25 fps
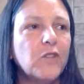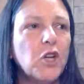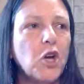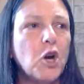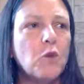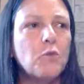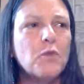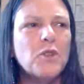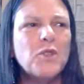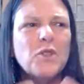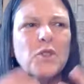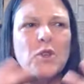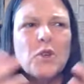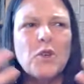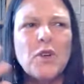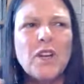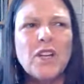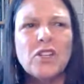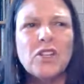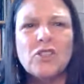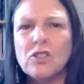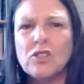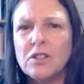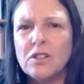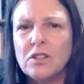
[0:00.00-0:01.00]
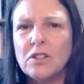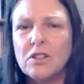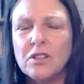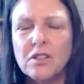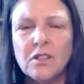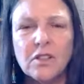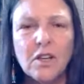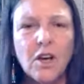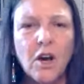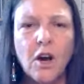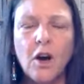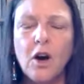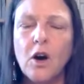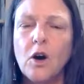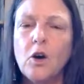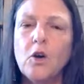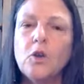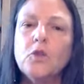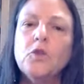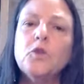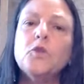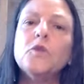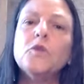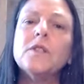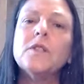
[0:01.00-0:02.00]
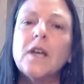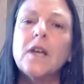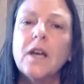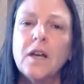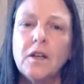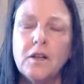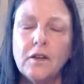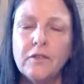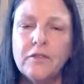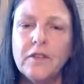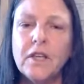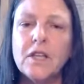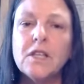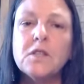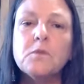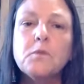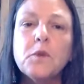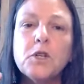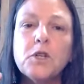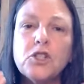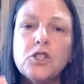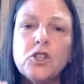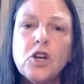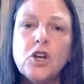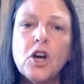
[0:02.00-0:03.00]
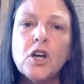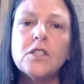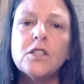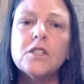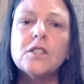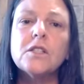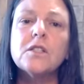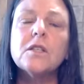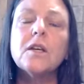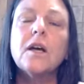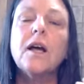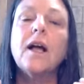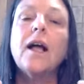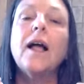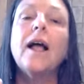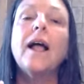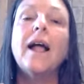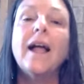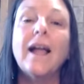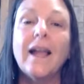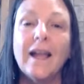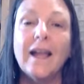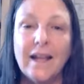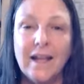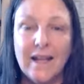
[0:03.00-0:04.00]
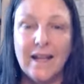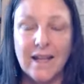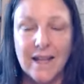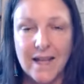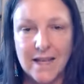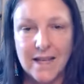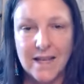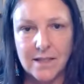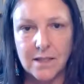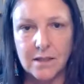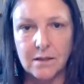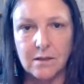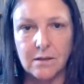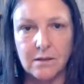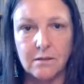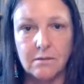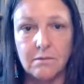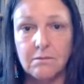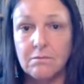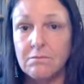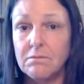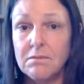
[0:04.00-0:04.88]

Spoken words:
commiseration or those kind of things, but just listen.